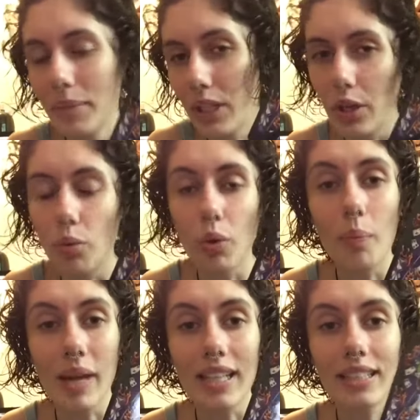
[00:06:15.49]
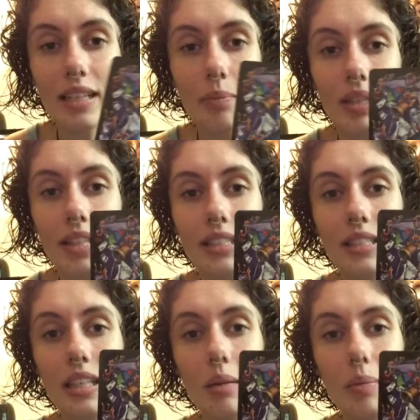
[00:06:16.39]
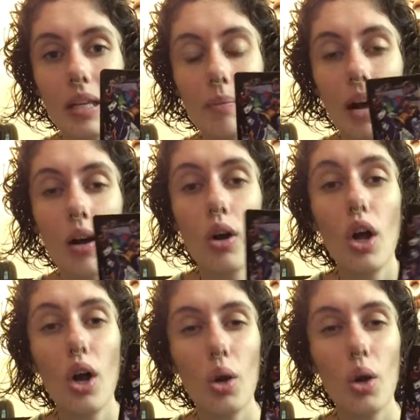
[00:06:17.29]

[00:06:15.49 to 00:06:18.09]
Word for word: you know, romantic, but this is going to be about